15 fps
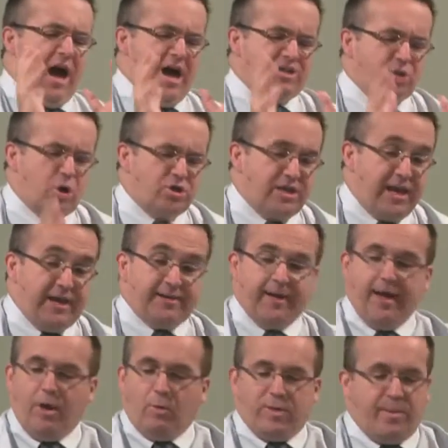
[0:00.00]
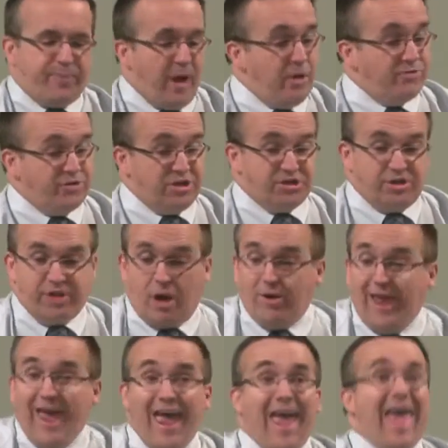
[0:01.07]
has ordained, when the boundaries are down,
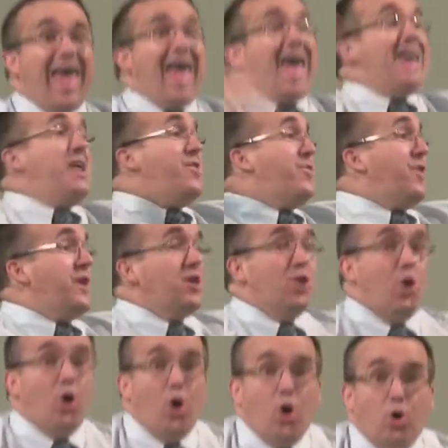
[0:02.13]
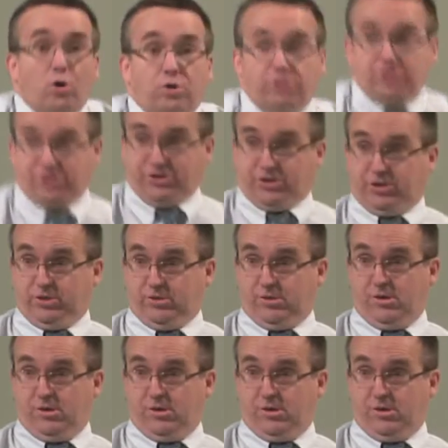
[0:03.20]
anything goes.